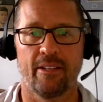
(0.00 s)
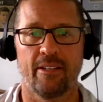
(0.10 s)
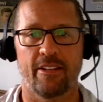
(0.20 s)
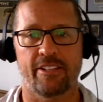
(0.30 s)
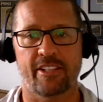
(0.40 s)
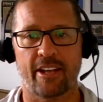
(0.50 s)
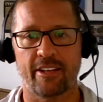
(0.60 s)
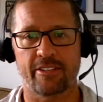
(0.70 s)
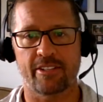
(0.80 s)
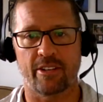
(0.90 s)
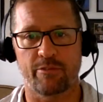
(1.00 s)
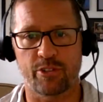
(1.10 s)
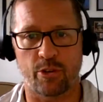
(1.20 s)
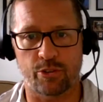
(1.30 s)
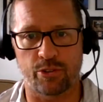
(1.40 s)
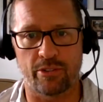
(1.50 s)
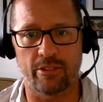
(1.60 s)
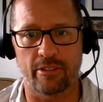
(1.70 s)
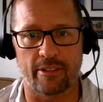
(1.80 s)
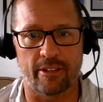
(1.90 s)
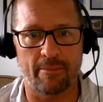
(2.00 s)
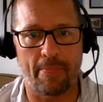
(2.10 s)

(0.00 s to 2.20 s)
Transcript: The science of social learning.